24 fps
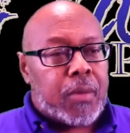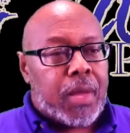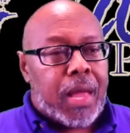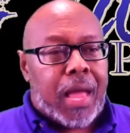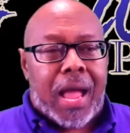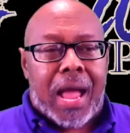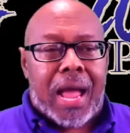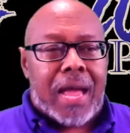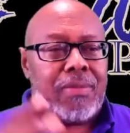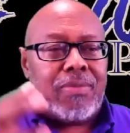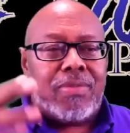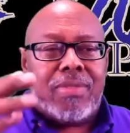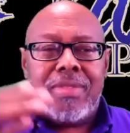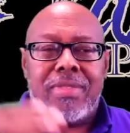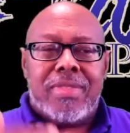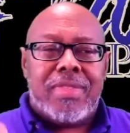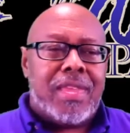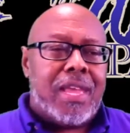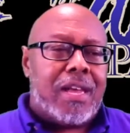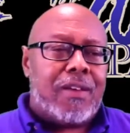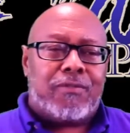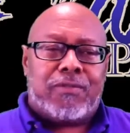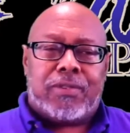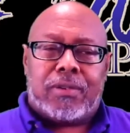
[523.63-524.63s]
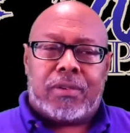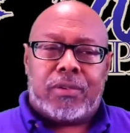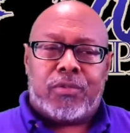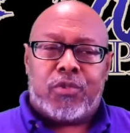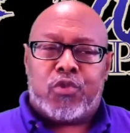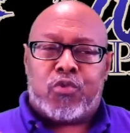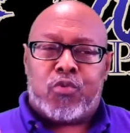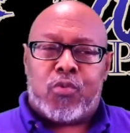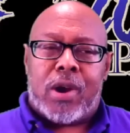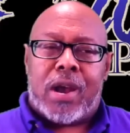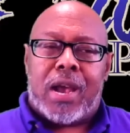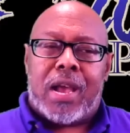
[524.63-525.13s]
I never
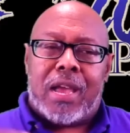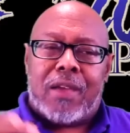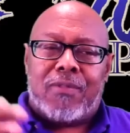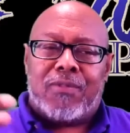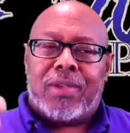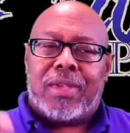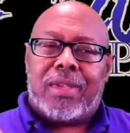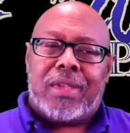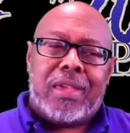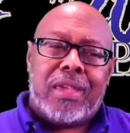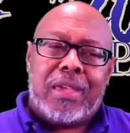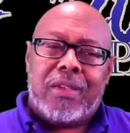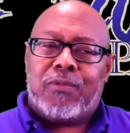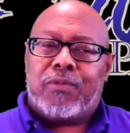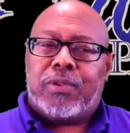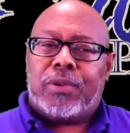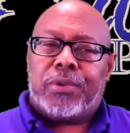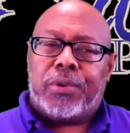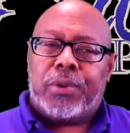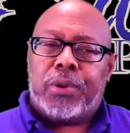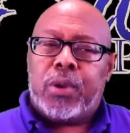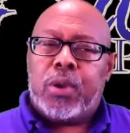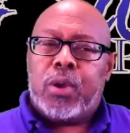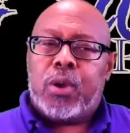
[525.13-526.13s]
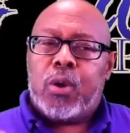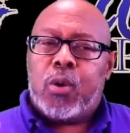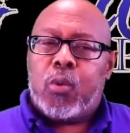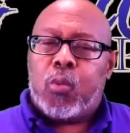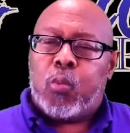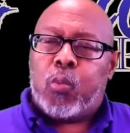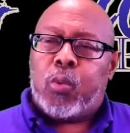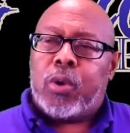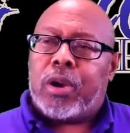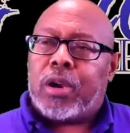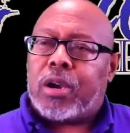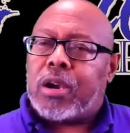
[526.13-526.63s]
drive even
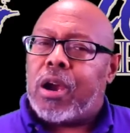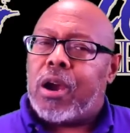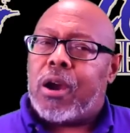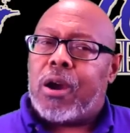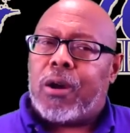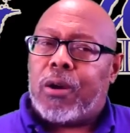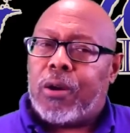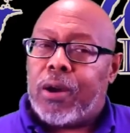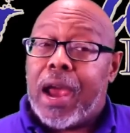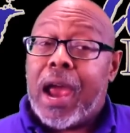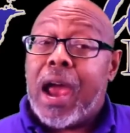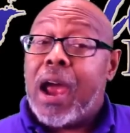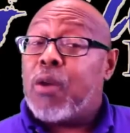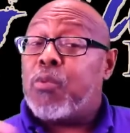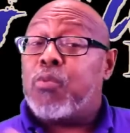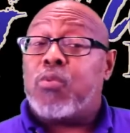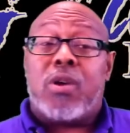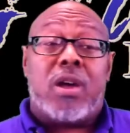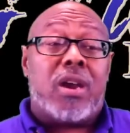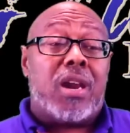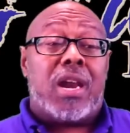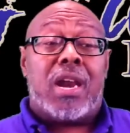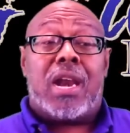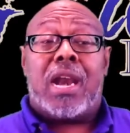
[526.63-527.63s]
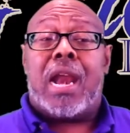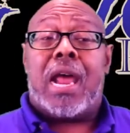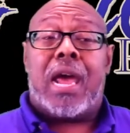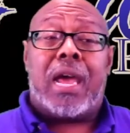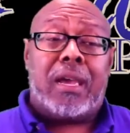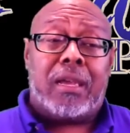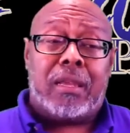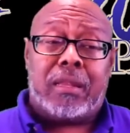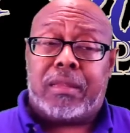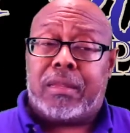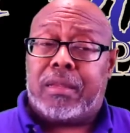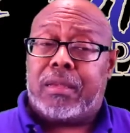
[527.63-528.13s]
with a car. I run a
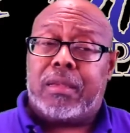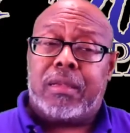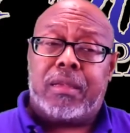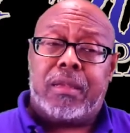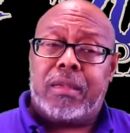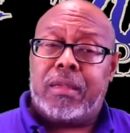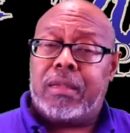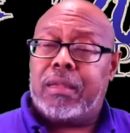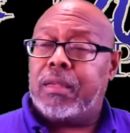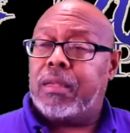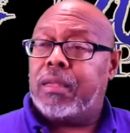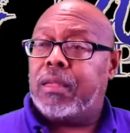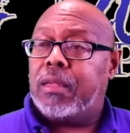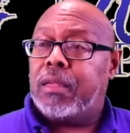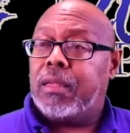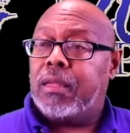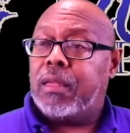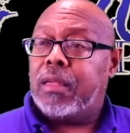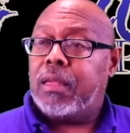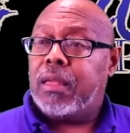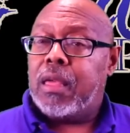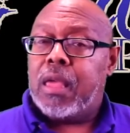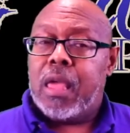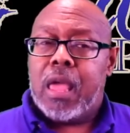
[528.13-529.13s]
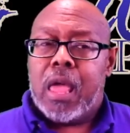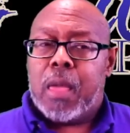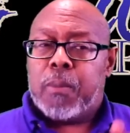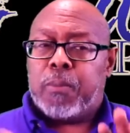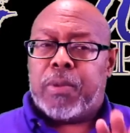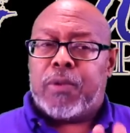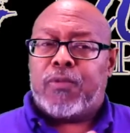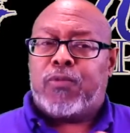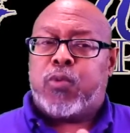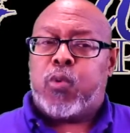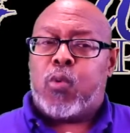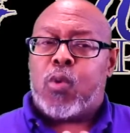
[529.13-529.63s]
light
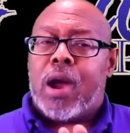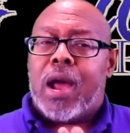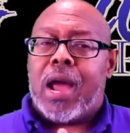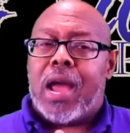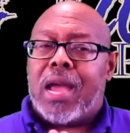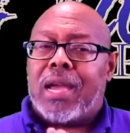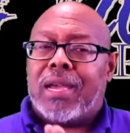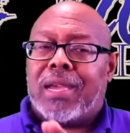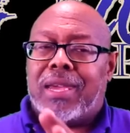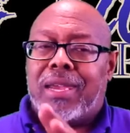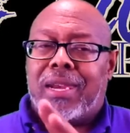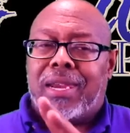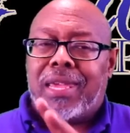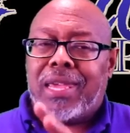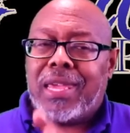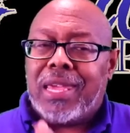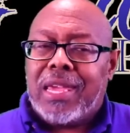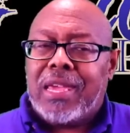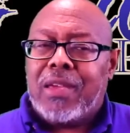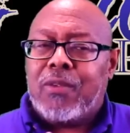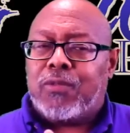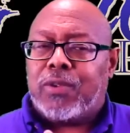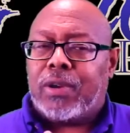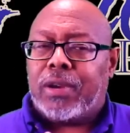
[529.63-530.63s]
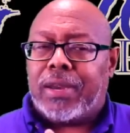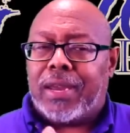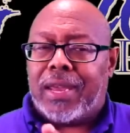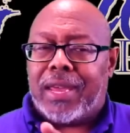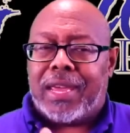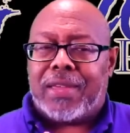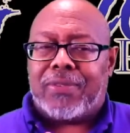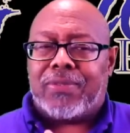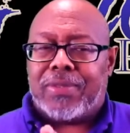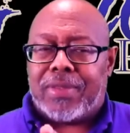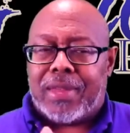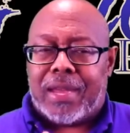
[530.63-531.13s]
before I get even
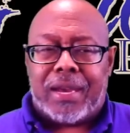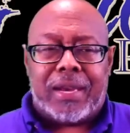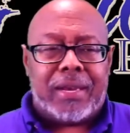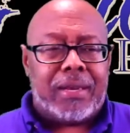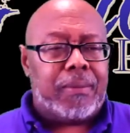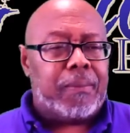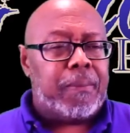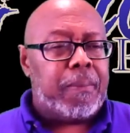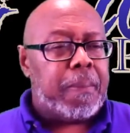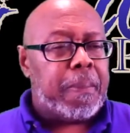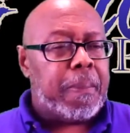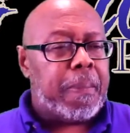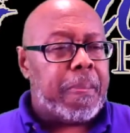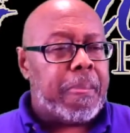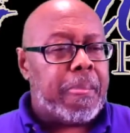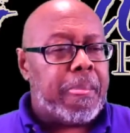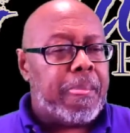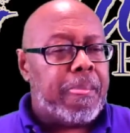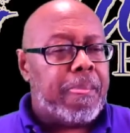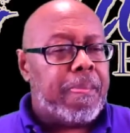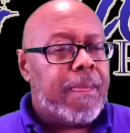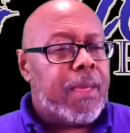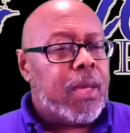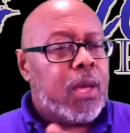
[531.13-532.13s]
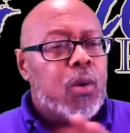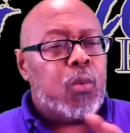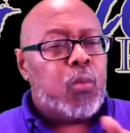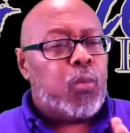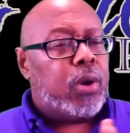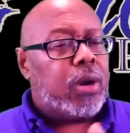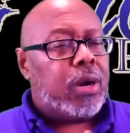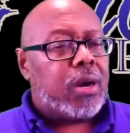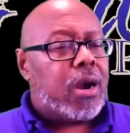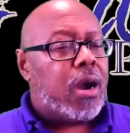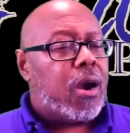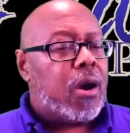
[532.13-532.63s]
at night
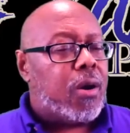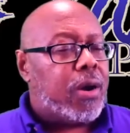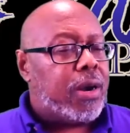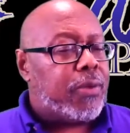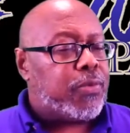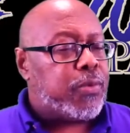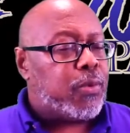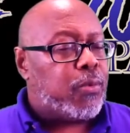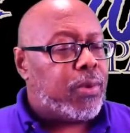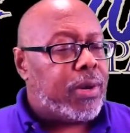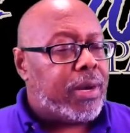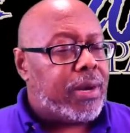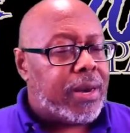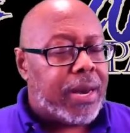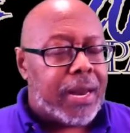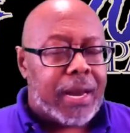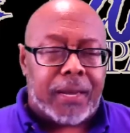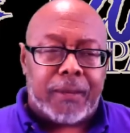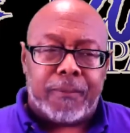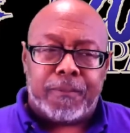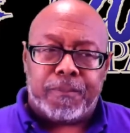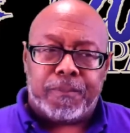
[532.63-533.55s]
with a car at the red light.